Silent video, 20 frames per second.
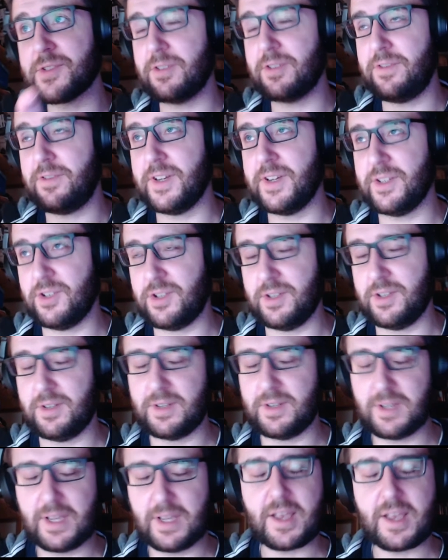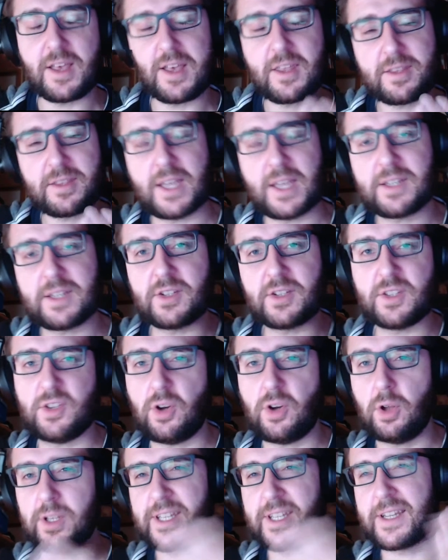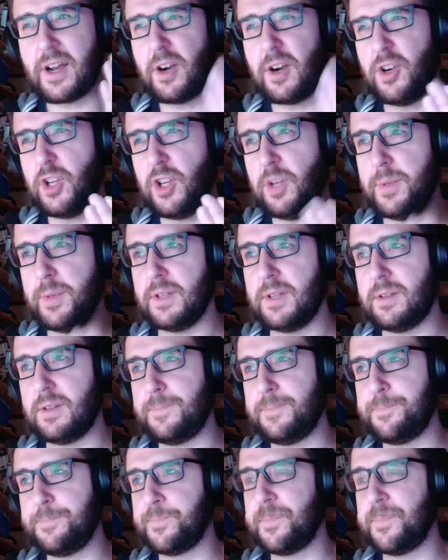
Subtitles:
to a function, that is called an argument.